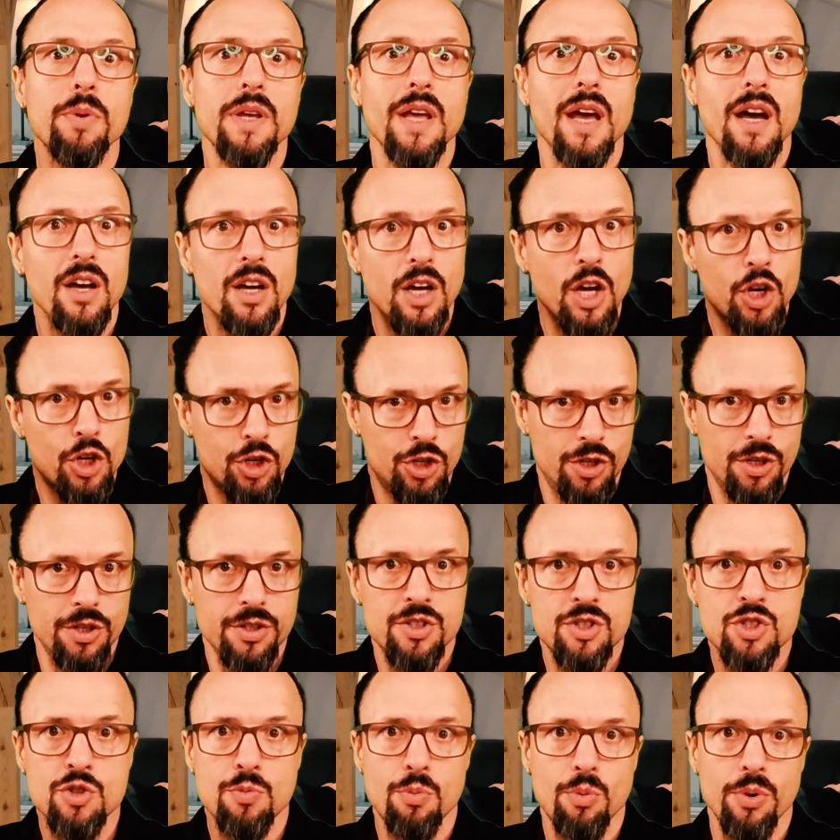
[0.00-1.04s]
a good
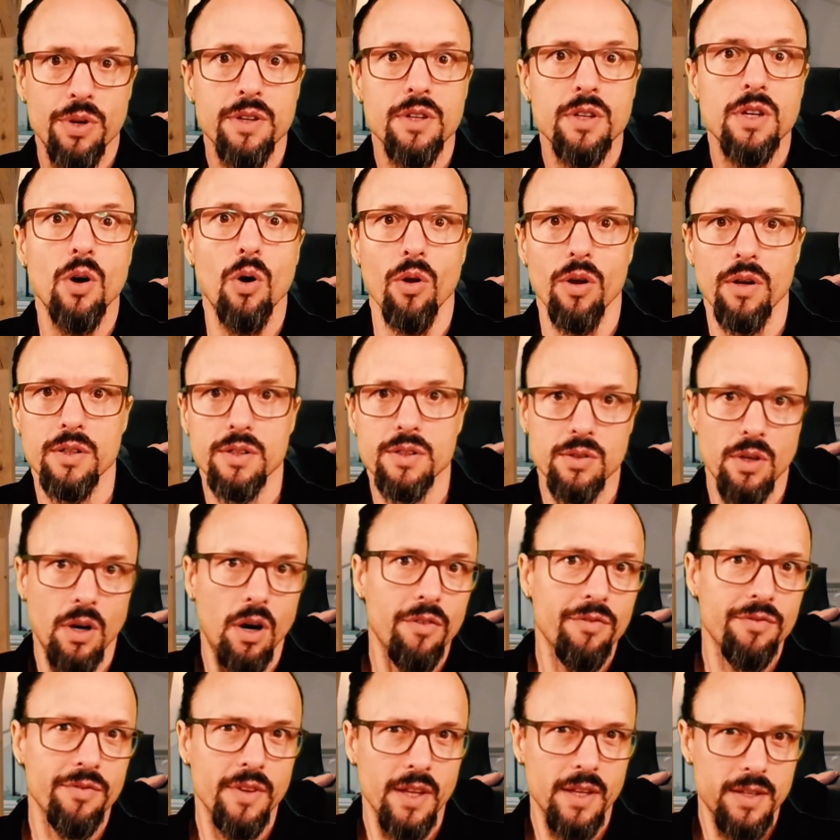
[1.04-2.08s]
sprint goal? So
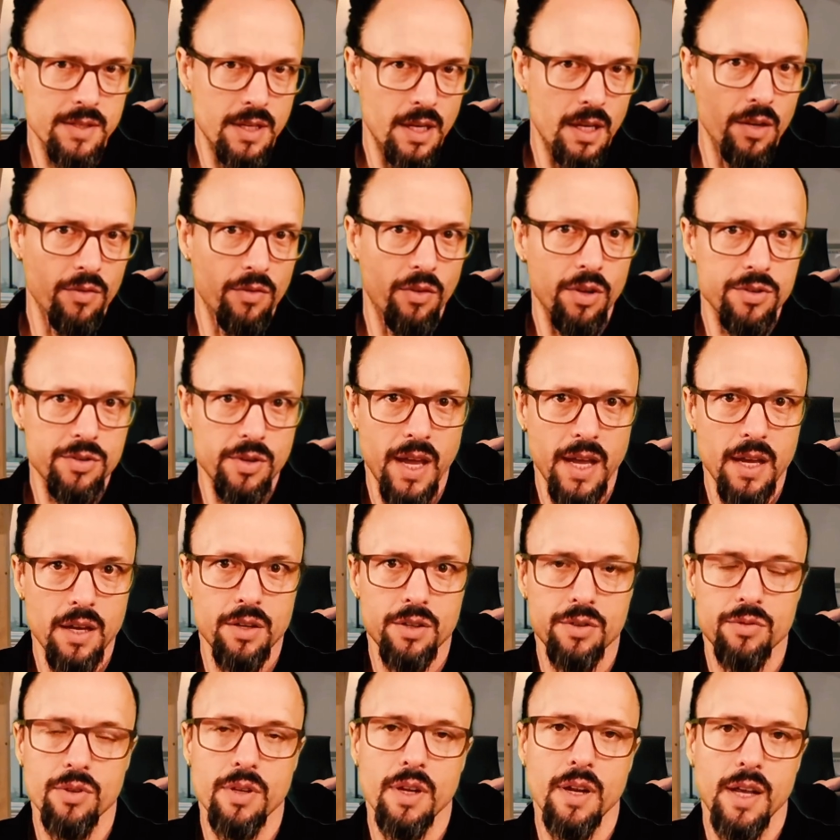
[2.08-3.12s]
often that's kind of also
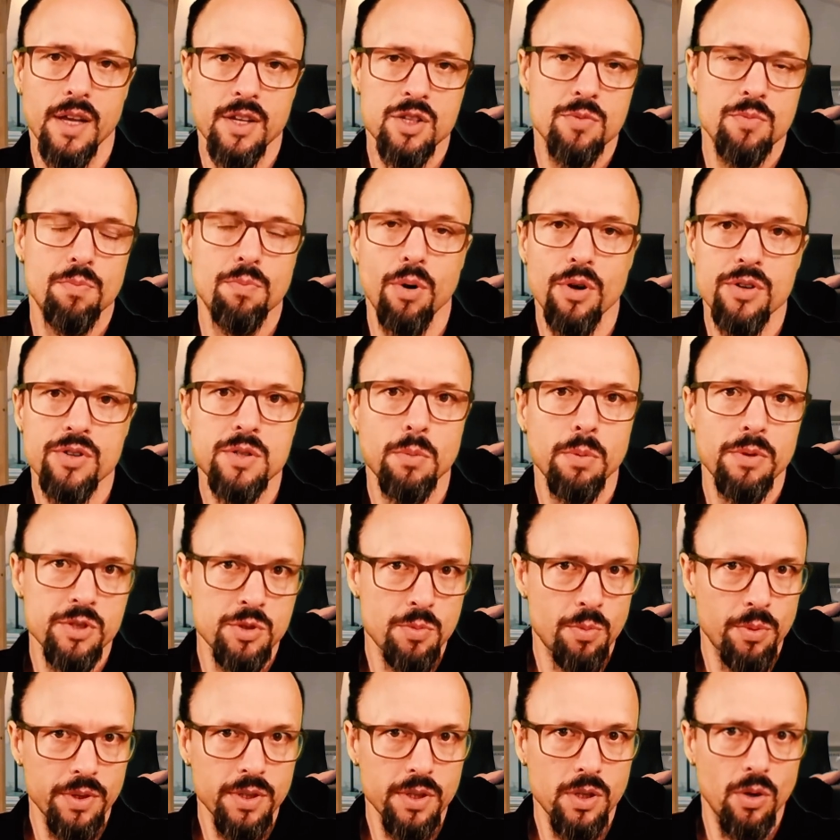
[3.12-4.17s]
anchored to the next possible
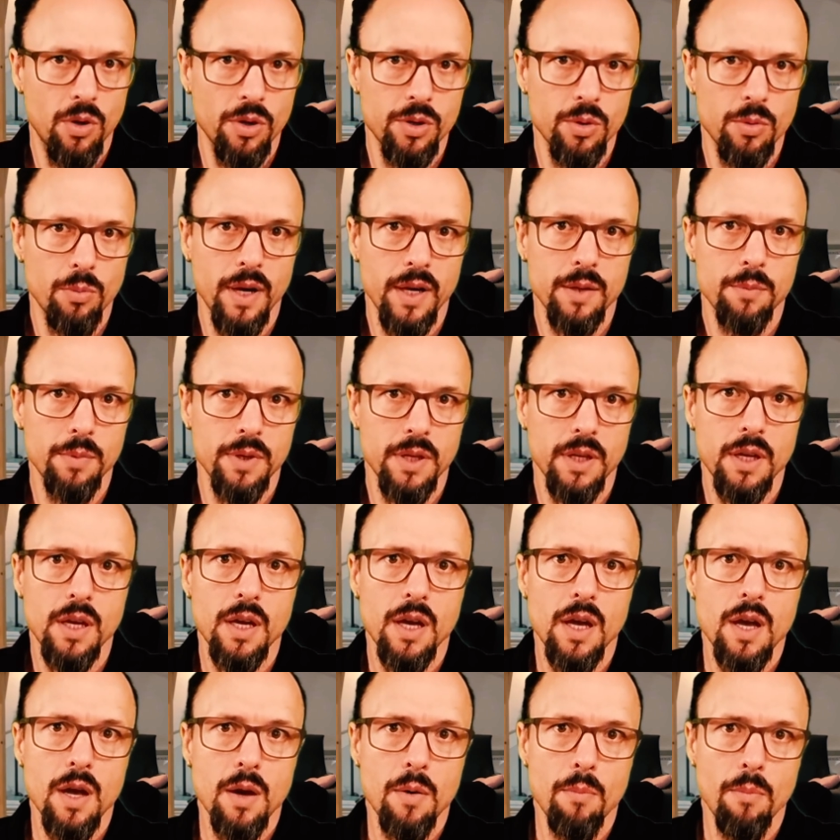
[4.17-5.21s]
sprint goal you might be
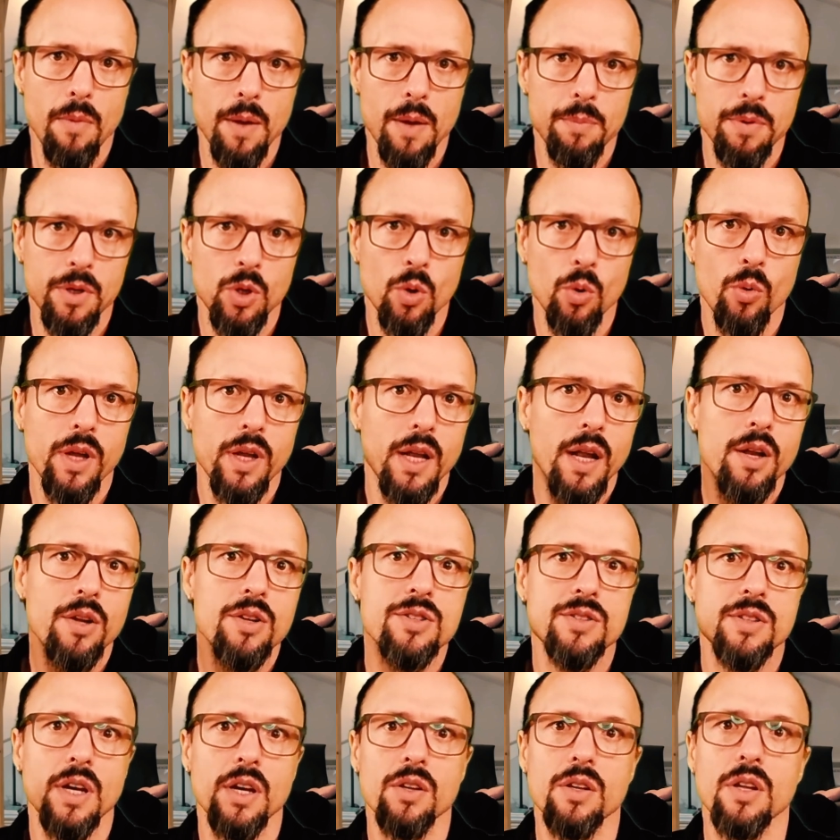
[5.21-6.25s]
doing. And then you
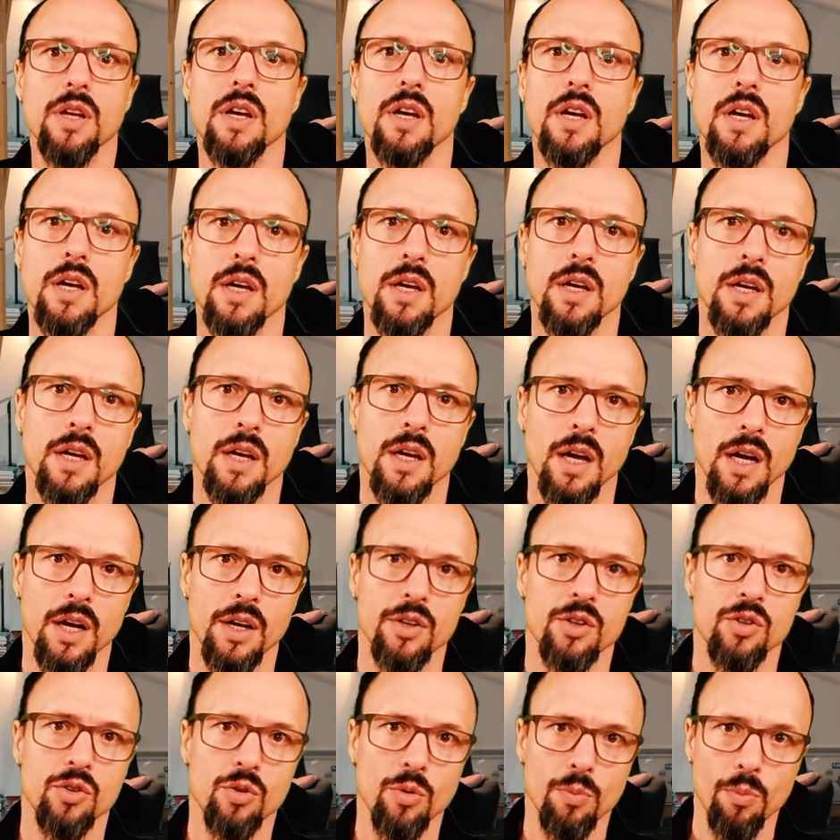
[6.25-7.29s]
start
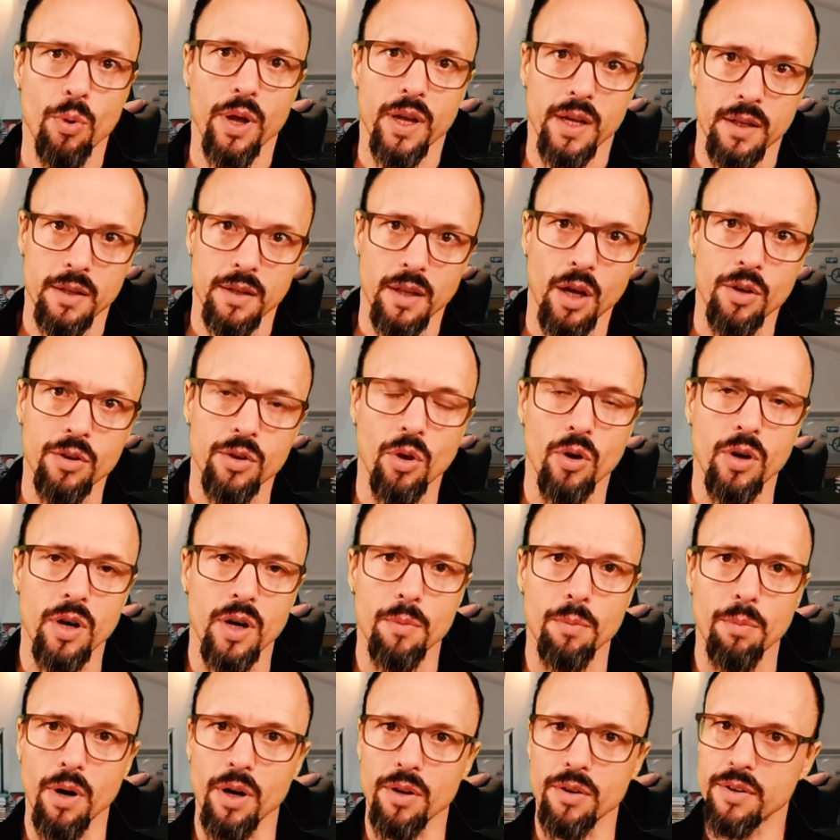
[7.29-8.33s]
to break it down, talk
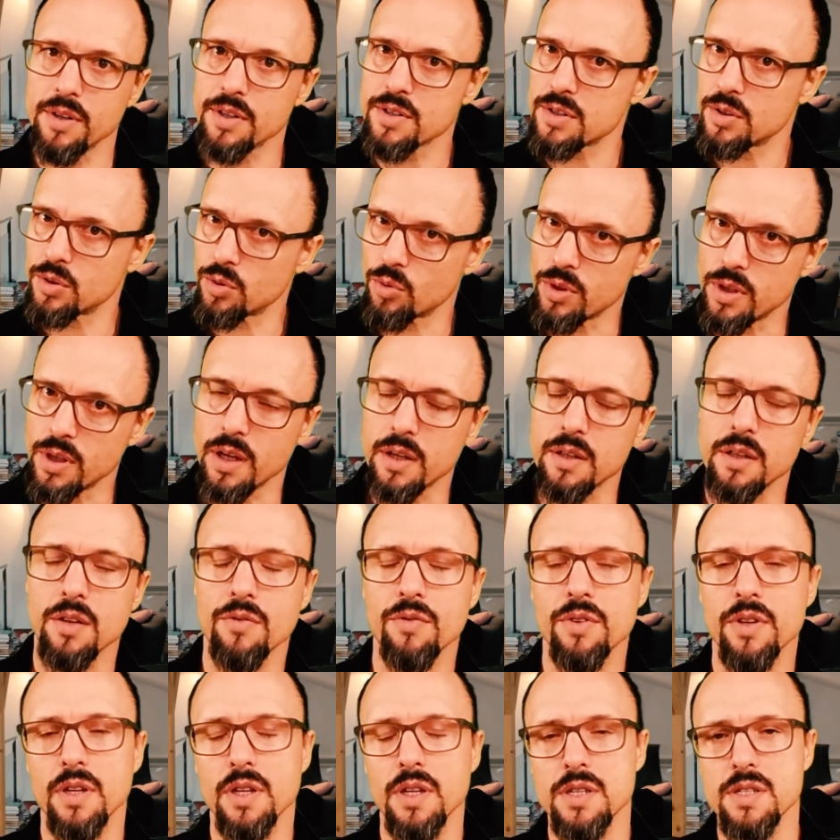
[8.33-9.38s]
about this, and do the
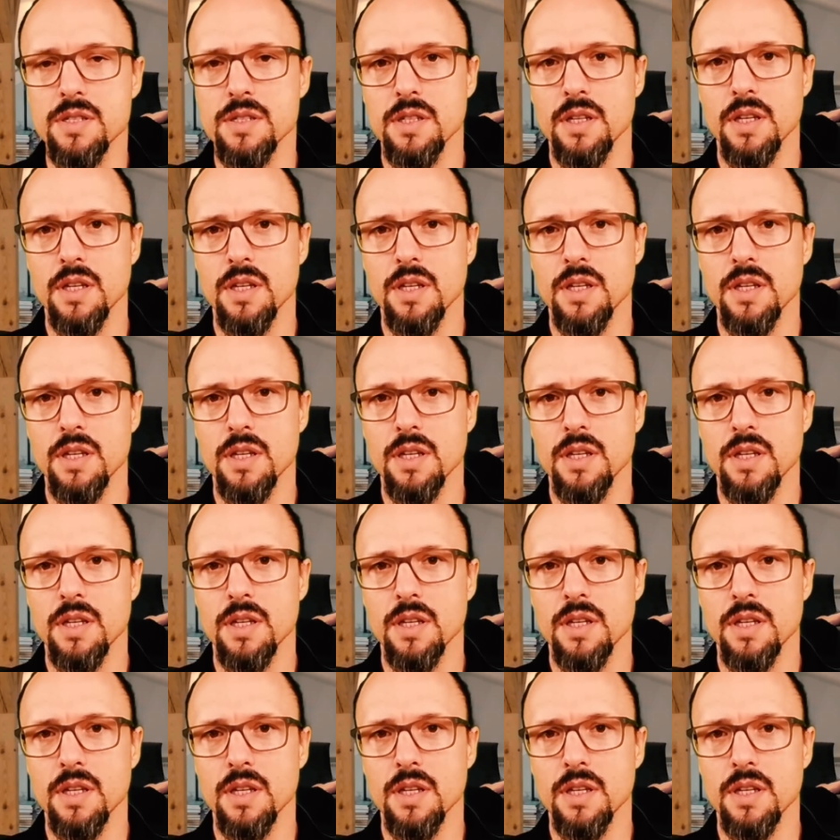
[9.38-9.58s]
activities